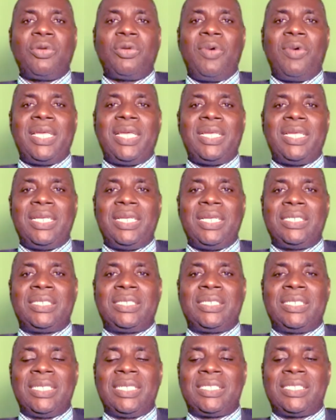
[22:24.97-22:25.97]
why
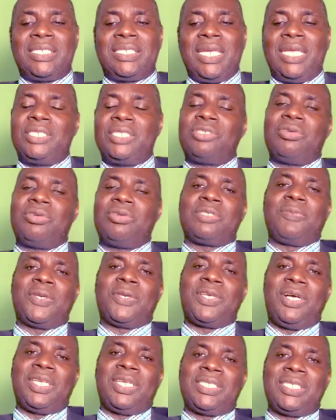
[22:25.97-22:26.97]
is this dangerous?
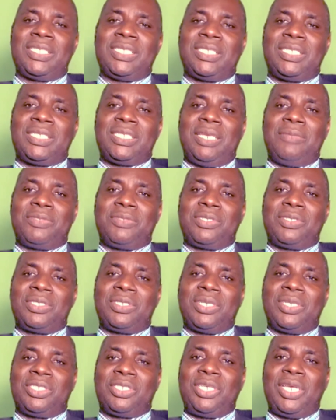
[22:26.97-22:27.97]
Because it seems to
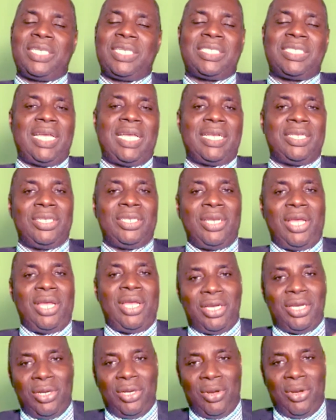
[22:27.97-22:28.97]
suggest that
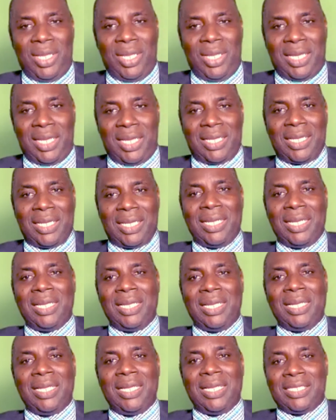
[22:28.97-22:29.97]
not knowing
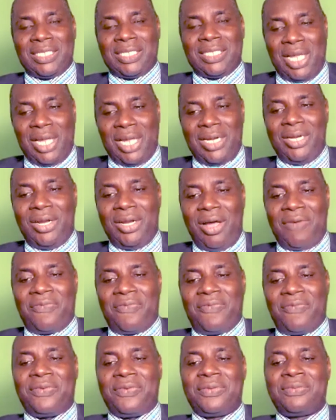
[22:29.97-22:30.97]
is not
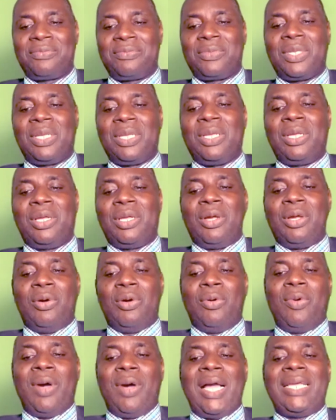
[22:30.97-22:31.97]
enough.
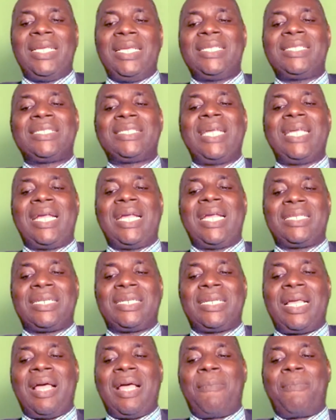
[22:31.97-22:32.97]
Why is that
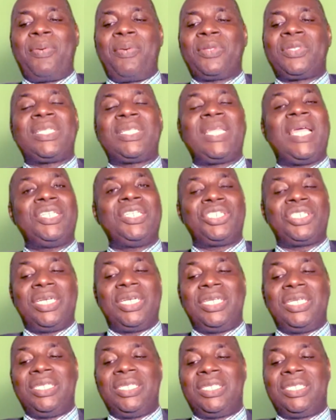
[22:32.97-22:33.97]
a
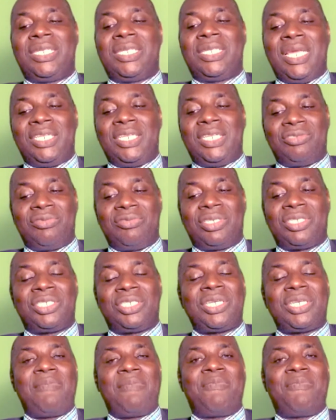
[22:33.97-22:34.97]
potentially
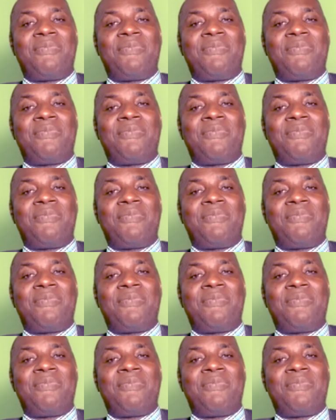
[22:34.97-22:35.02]
dangerous trap